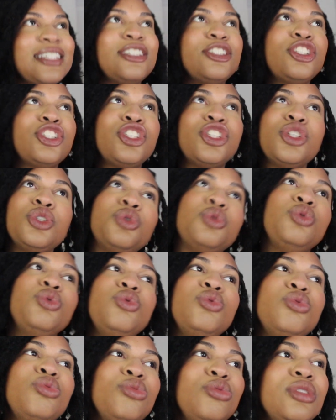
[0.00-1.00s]
and
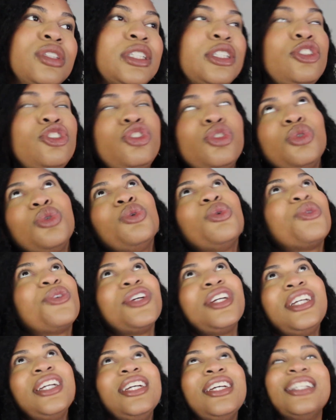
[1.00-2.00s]
shoes and
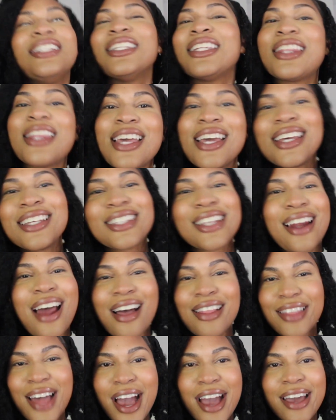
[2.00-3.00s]
jewelry and the things that
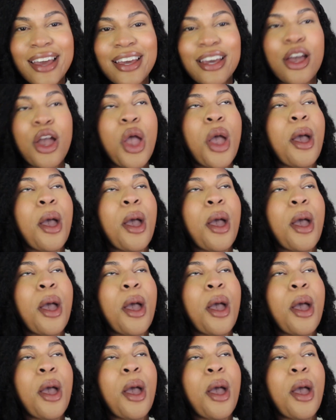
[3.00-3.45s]
I like,